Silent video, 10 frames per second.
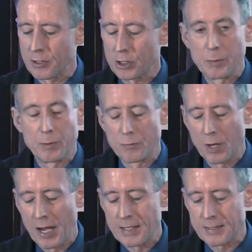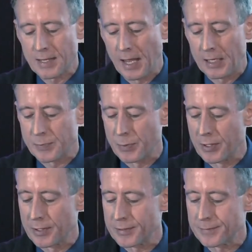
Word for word: human rights expert.